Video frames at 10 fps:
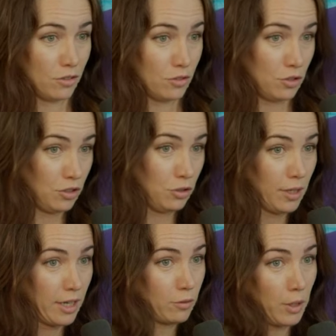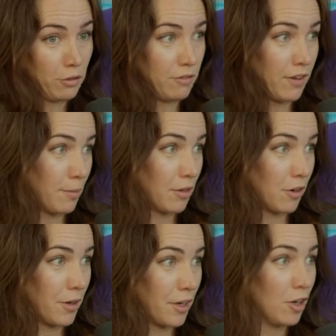did you have a wealthy family
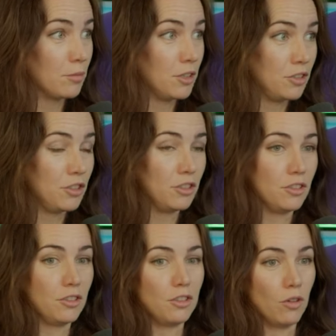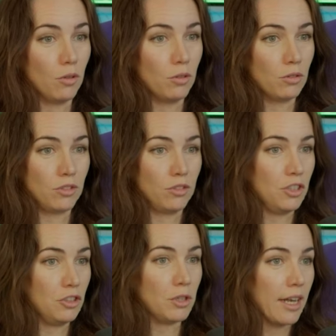growing up? Did you
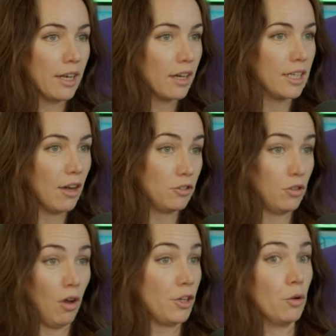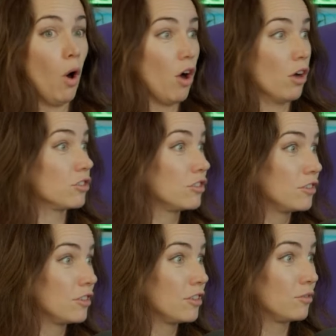get lucky? Are you hot?
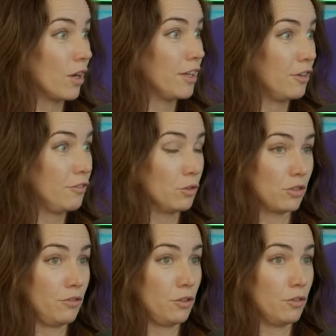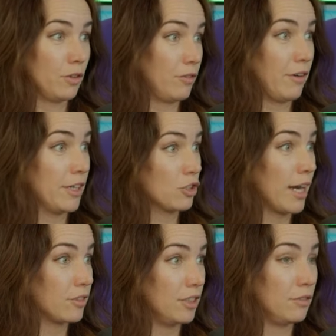Right? If you're yeah. very
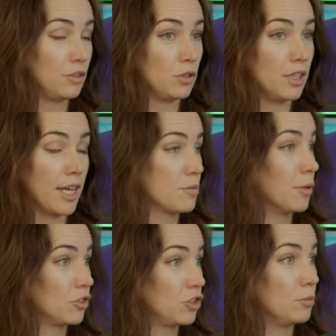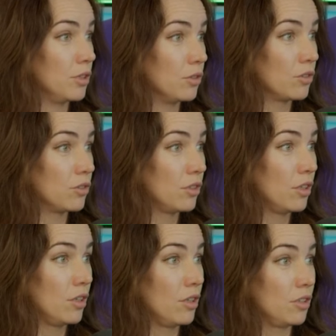attractive, you can get sponsorship deals.
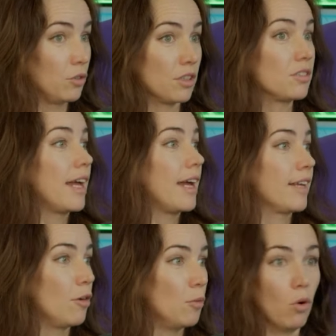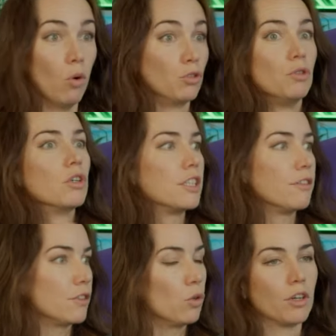You're going to stand out more. Or do you look
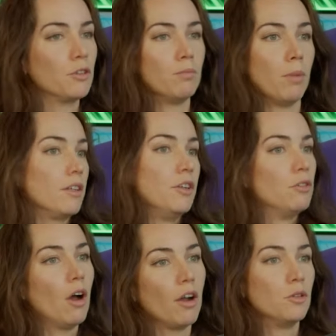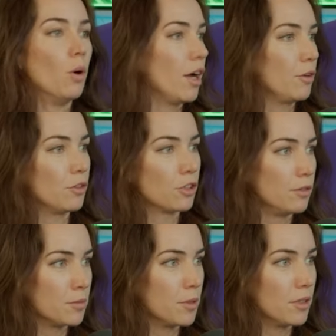different? Or are you high on the
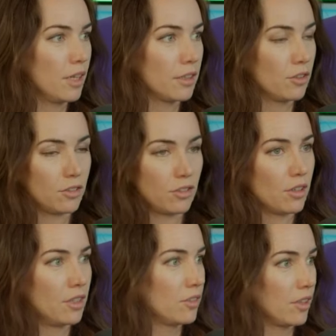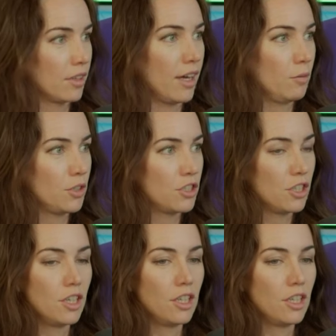charisma? Like, there are certain things like that which